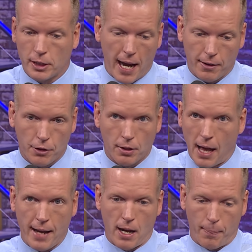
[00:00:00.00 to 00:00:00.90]
can't just
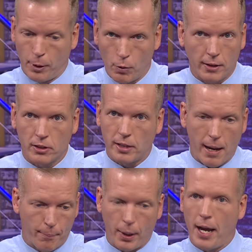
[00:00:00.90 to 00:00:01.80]
line up and run the
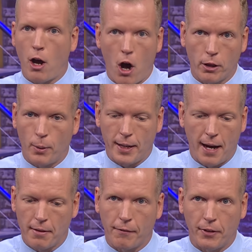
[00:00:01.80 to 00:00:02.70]
same play all the way
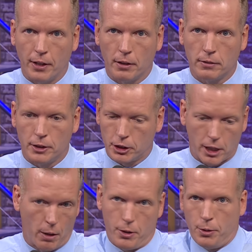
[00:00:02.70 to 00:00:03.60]
down the field and just
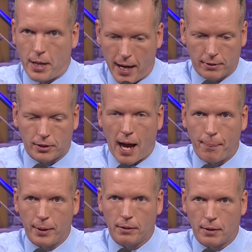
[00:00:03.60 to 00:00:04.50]
go, you can't
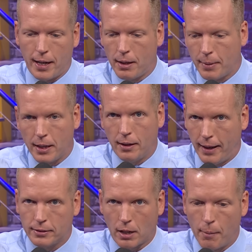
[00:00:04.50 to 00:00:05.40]
stop it, right? I mean,
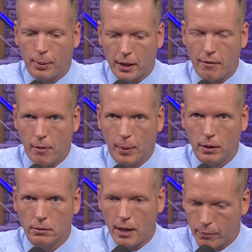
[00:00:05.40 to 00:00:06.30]
it's
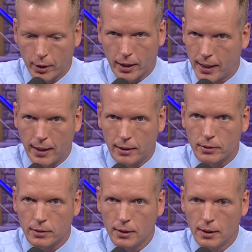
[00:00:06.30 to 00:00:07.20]
unbelievable. It really is.